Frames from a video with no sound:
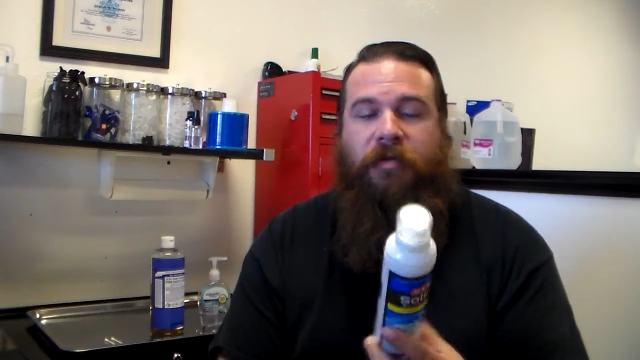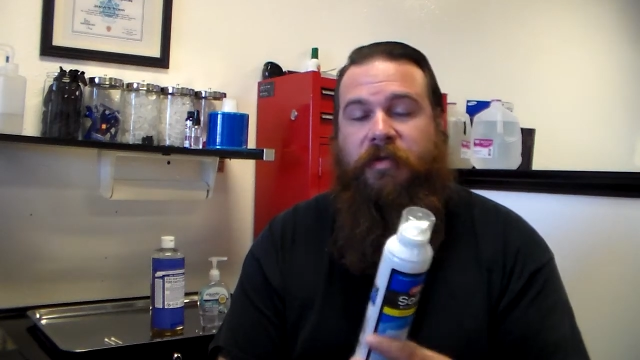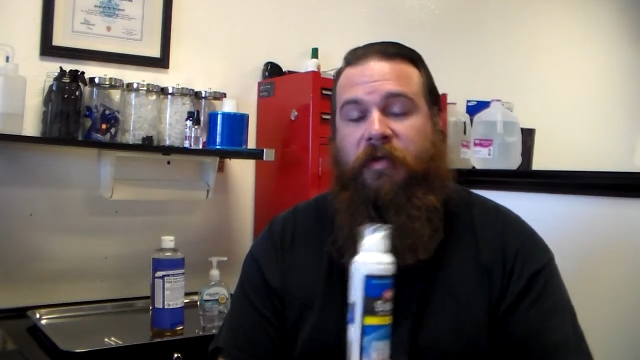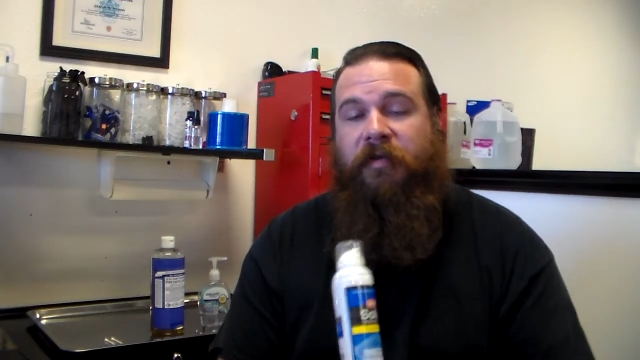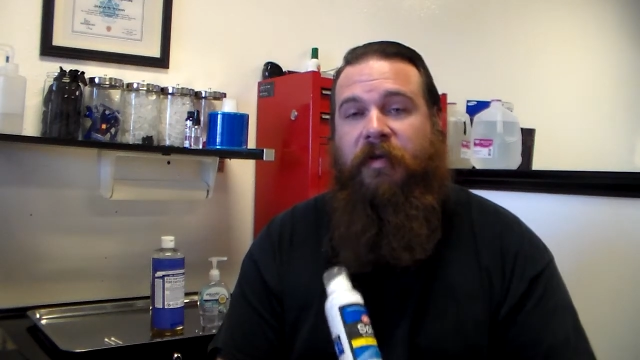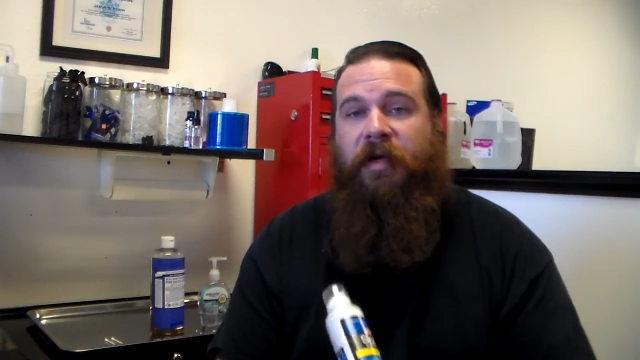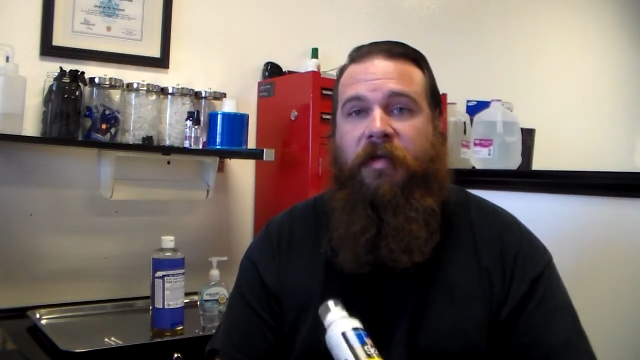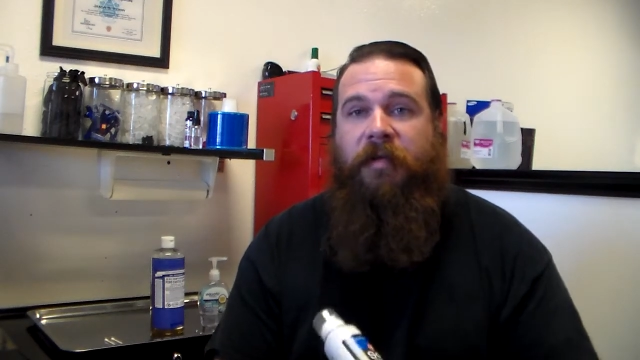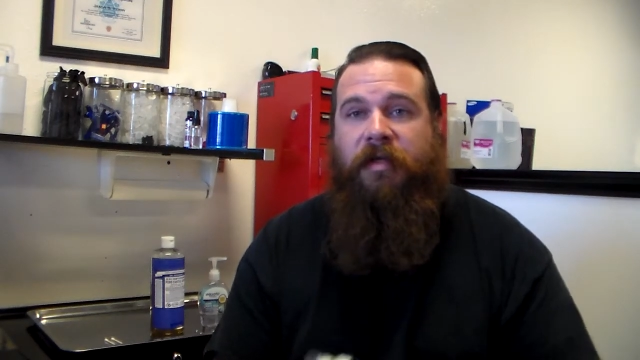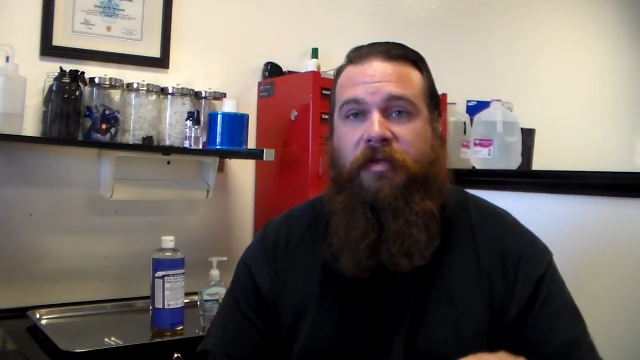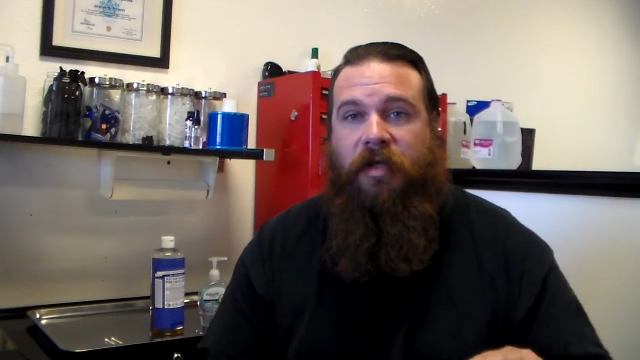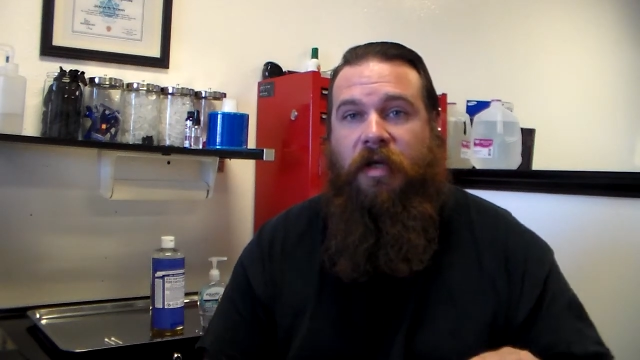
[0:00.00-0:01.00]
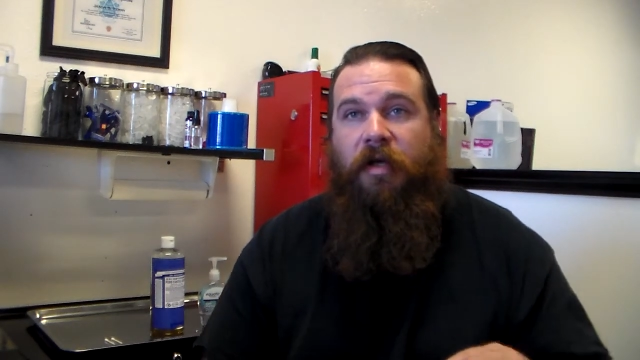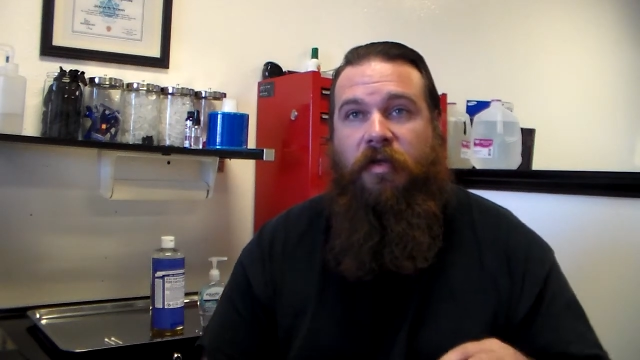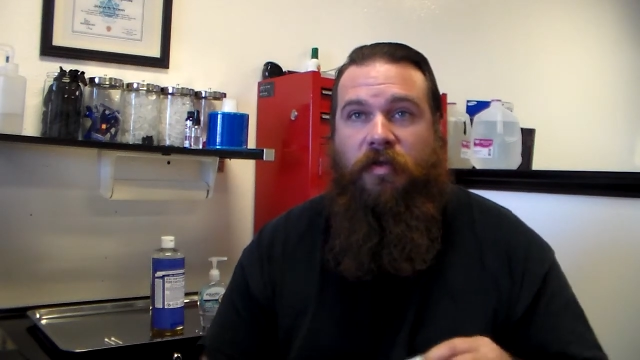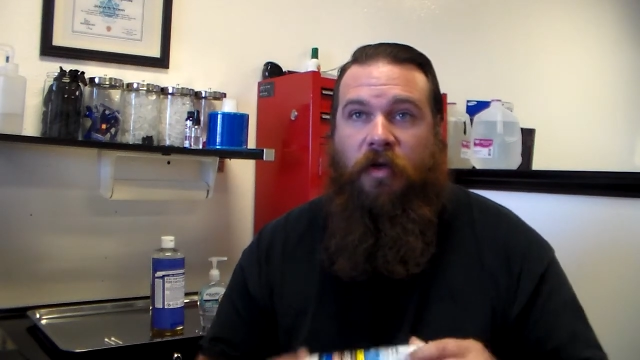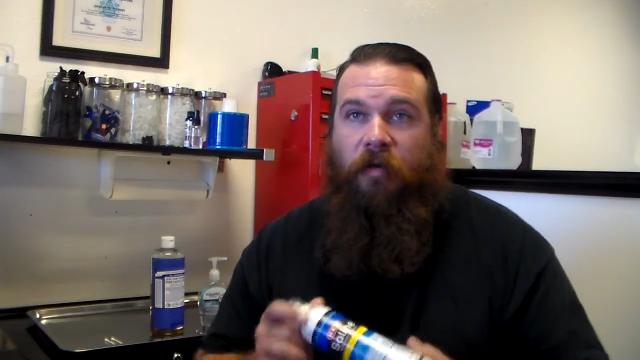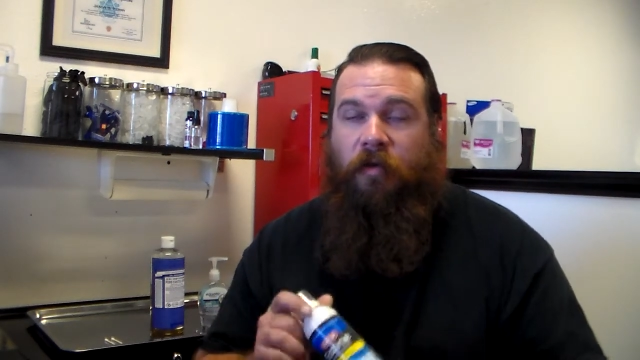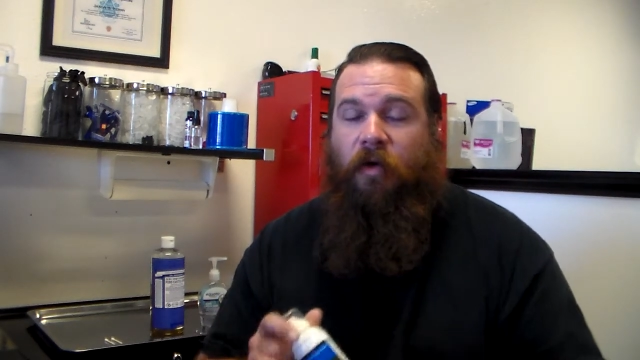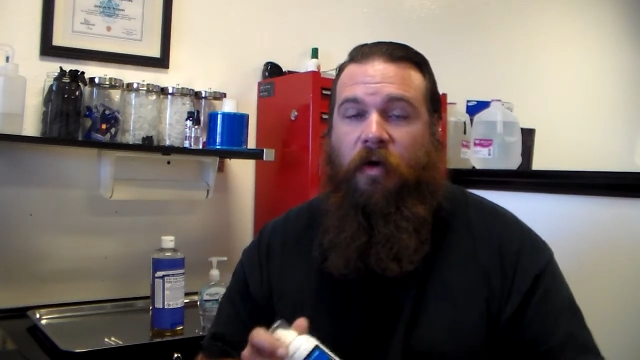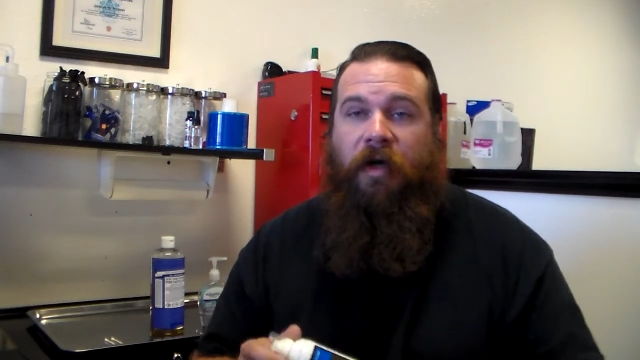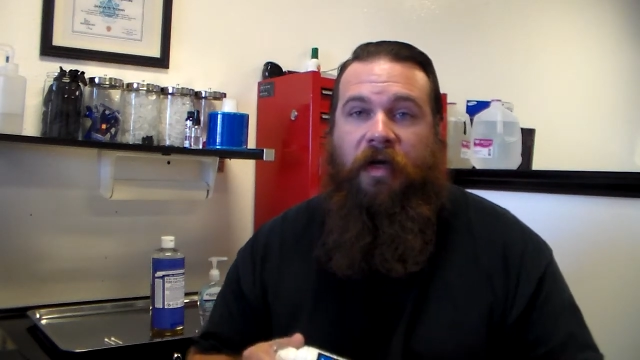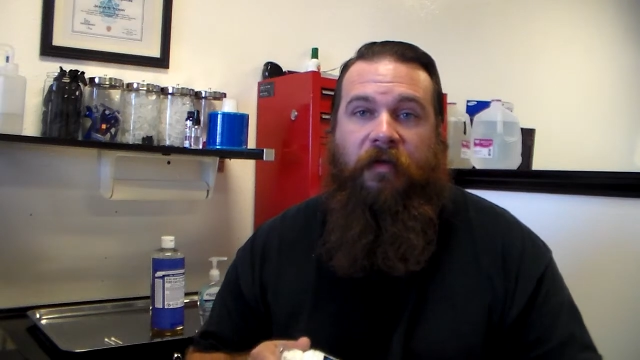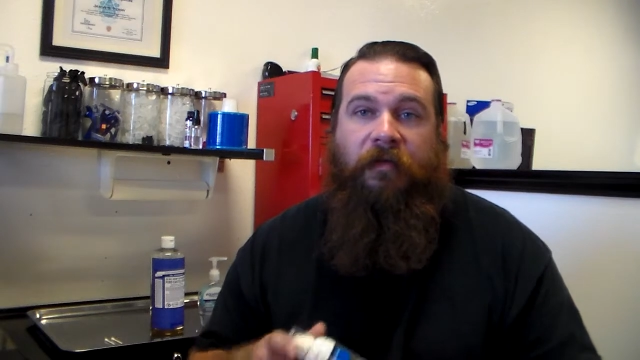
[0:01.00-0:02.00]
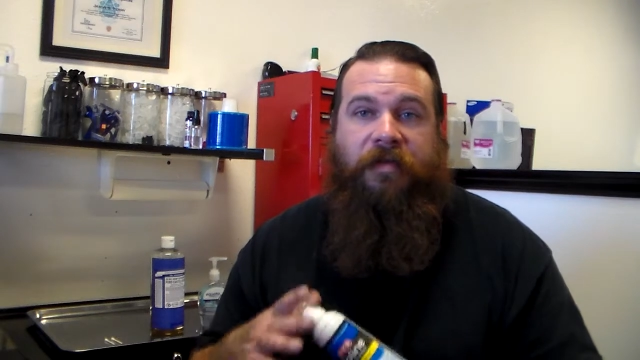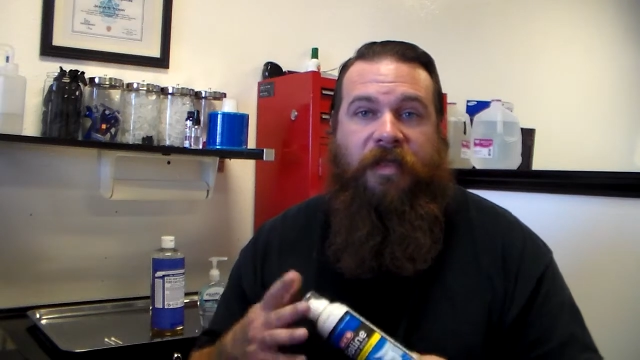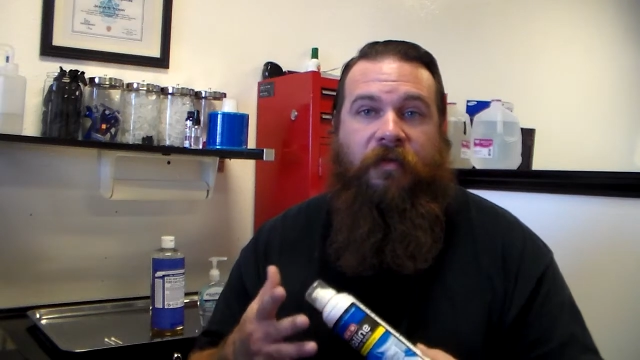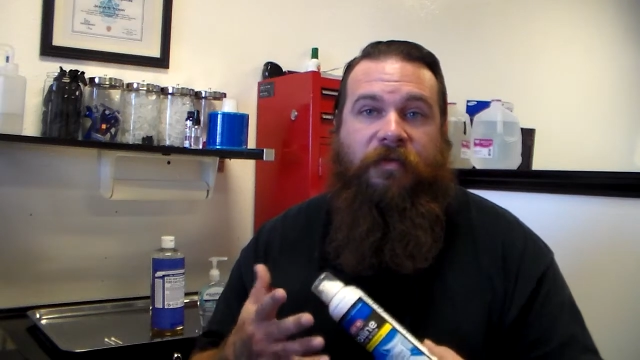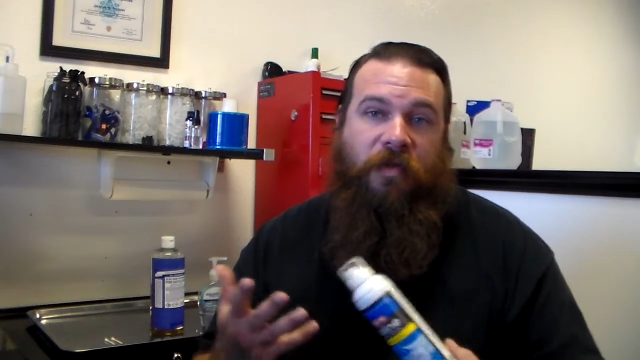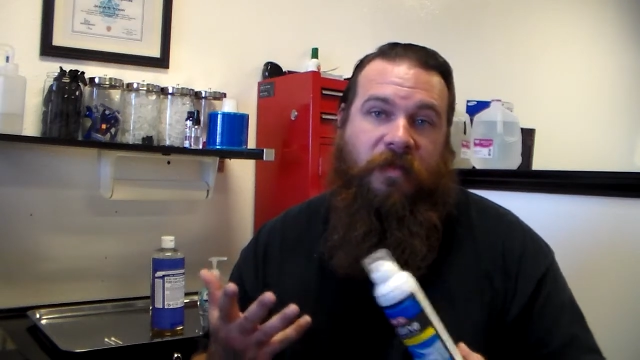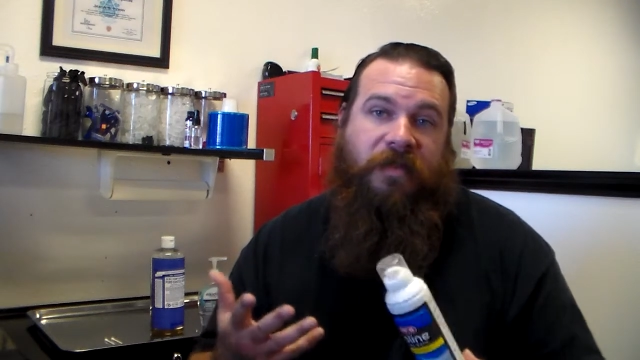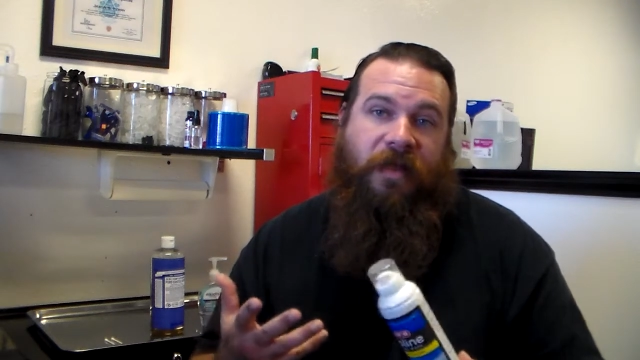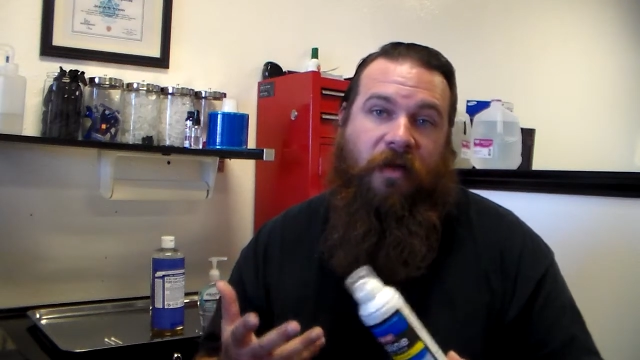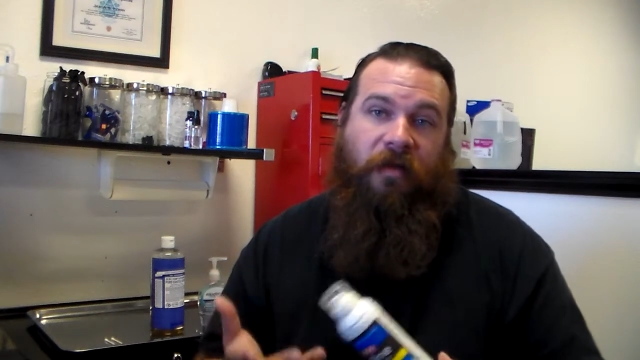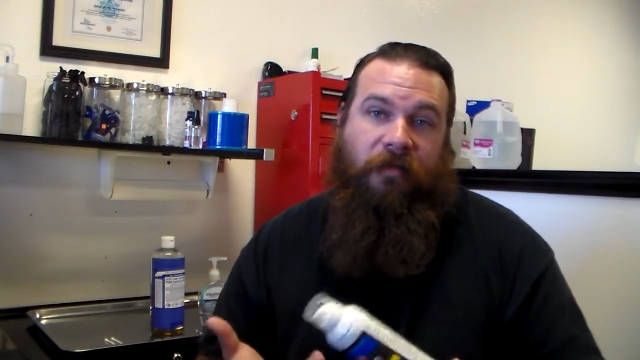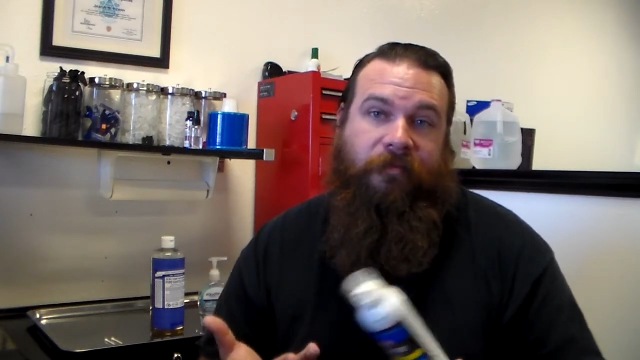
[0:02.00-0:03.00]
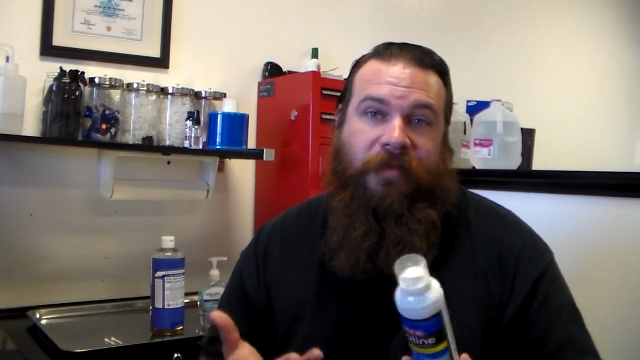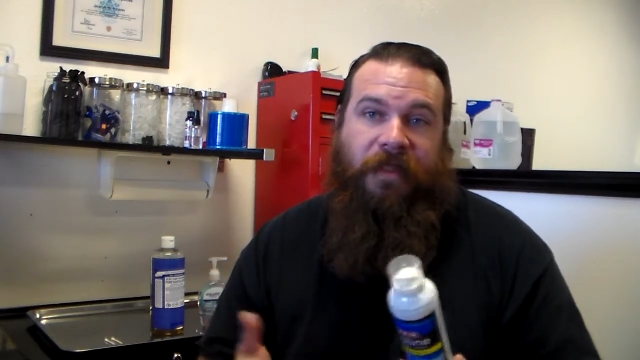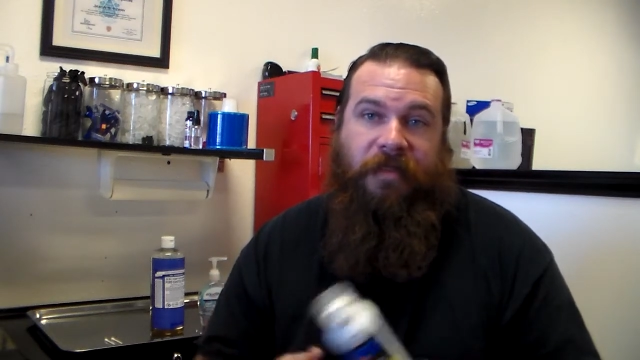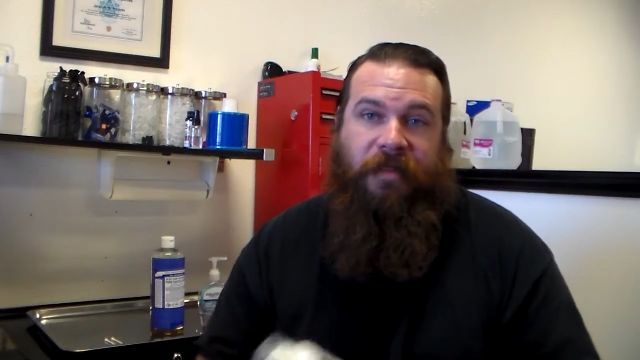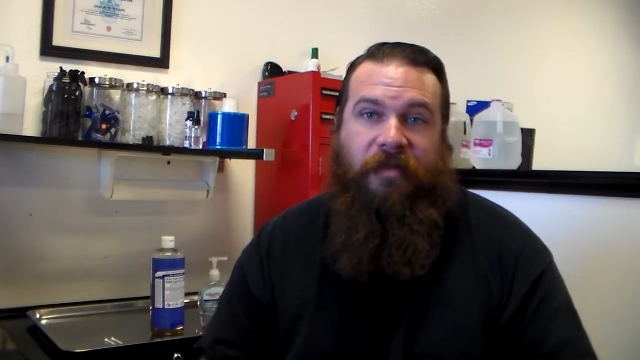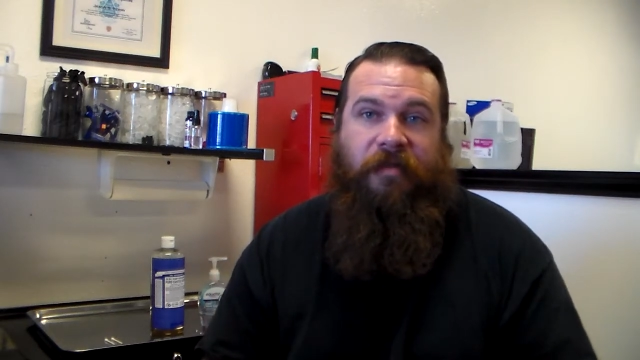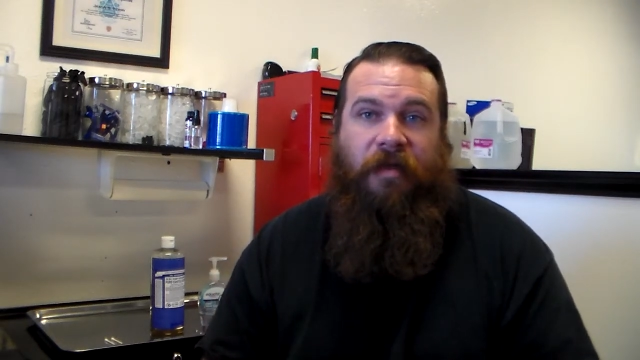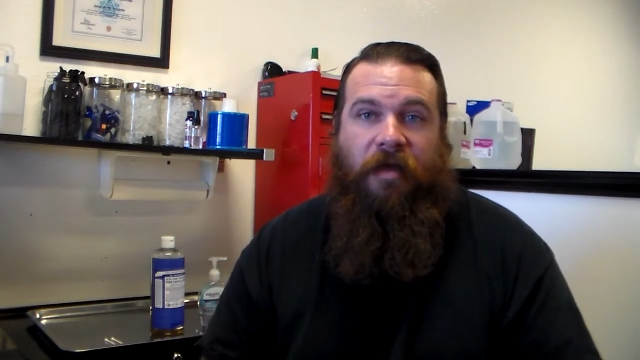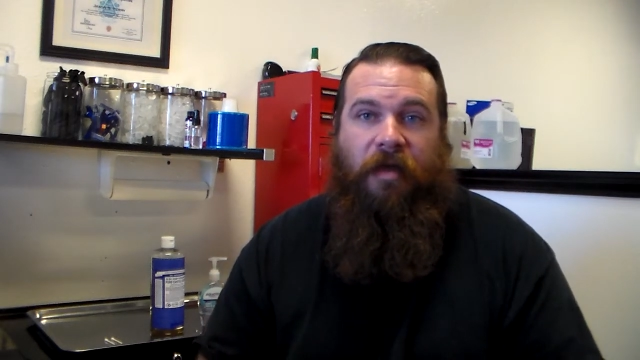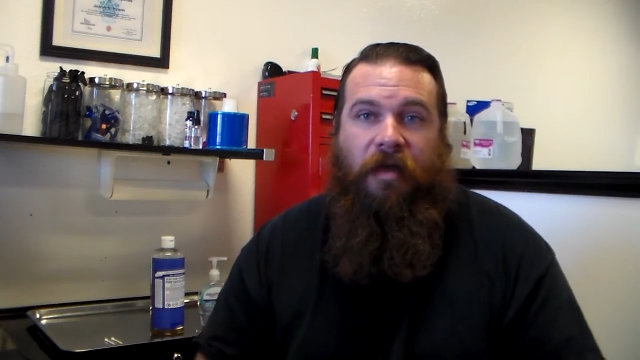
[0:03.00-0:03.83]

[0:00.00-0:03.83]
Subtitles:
which is really funny because sodium chloride in and of itself should be sterile, because it's,